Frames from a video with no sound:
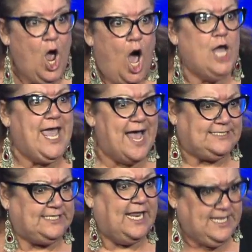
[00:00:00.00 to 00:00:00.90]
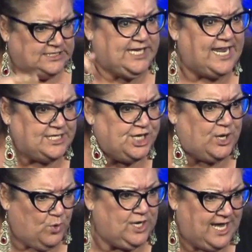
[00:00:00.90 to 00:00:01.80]
Oh yeah, the skinny
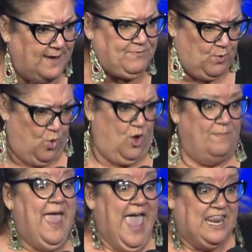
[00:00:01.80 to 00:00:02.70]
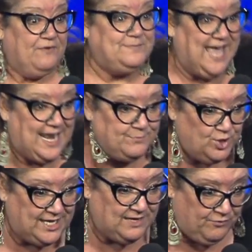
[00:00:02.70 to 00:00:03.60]
chick wouldn't keep you warm. And if I'm dead, I'm
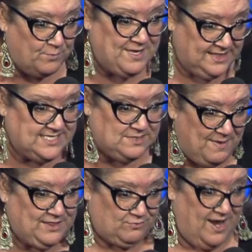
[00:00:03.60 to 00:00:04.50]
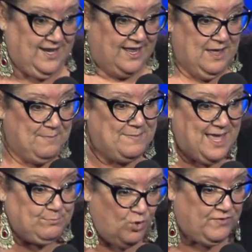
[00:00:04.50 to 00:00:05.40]
good eating for at least a month, right? Remember
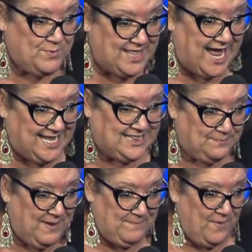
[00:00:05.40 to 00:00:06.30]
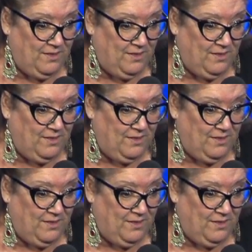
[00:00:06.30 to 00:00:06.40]
that movie where they had to eat the people?